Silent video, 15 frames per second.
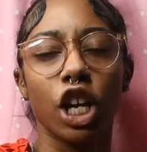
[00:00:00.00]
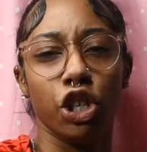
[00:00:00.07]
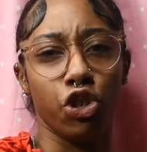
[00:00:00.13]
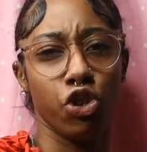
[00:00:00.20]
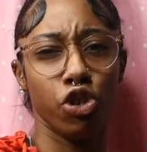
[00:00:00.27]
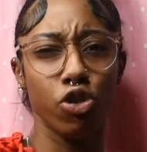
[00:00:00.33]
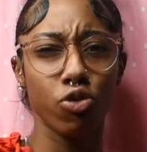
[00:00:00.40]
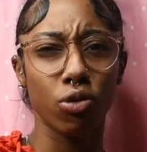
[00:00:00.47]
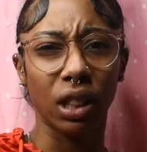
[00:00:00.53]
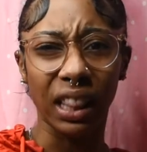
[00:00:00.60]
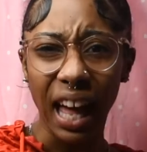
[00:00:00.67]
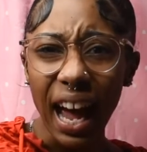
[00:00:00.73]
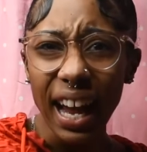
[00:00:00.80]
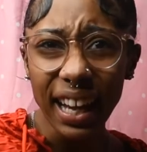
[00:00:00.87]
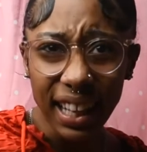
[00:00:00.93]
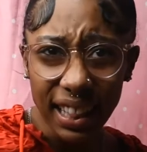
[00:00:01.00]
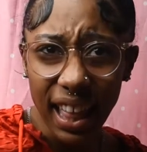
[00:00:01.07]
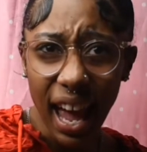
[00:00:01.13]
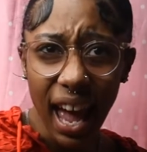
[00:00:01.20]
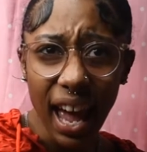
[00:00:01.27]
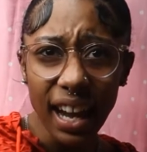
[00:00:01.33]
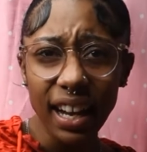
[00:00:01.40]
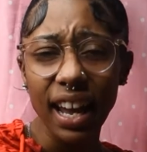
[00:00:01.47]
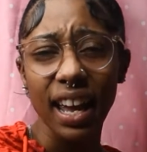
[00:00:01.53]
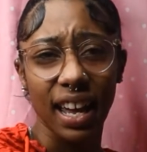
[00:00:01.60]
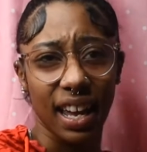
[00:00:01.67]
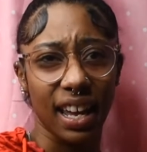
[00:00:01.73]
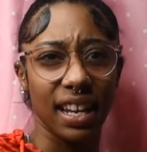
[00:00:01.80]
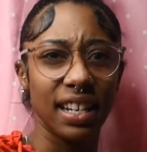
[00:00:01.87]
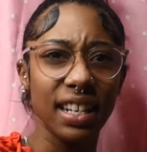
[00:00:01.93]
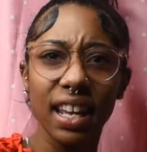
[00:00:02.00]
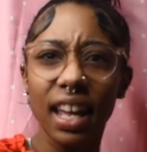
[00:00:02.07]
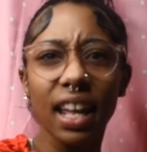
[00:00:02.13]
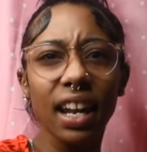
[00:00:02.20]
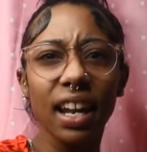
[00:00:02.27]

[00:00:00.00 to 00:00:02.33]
do you like that? No.